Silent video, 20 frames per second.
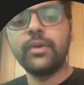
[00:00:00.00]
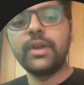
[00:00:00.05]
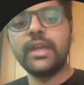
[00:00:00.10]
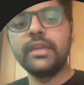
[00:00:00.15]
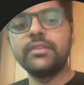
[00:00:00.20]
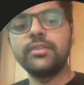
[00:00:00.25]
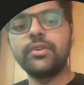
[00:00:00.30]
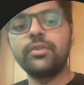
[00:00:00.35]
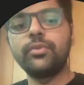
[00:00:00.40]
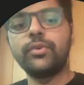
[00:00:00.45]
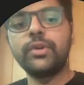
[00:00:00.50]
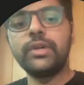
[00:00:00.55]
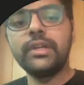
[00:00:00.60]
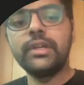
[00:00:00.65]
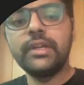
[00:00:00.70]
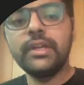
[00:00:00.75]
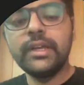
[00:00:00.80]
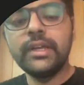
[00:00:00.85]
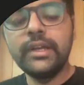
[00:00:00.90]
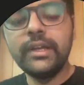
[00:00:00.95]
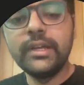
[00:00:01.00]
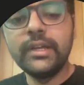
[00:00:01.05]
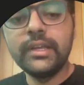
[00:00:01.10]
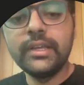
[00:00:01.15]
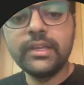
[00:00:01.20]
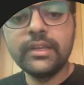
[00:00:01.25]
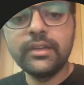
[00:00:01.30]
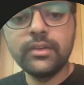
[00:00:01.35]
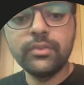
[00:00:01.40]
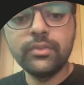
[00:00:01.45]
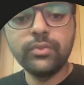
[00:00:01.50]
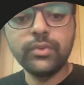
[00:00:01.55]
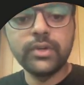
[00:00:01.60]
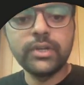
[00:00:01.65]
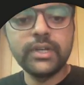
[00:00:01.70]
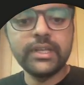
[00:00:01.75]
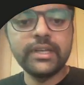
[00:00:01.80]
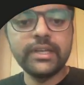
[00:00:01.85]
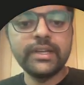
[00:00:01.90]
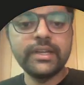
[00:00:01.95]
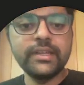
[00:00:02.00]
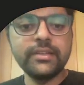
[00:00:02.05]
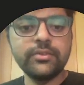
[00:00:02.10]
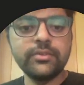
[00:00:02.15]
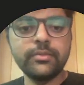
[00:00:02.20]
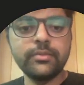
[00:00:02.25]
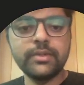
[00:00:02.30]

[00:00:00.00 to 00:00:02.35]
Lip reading: answer won't increase,